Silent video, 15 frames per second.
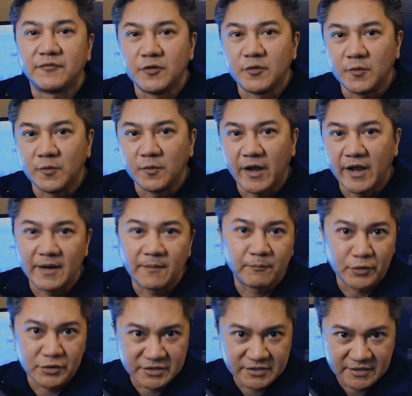you end up
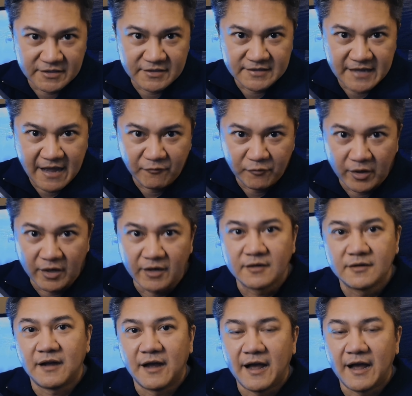purchasing the software,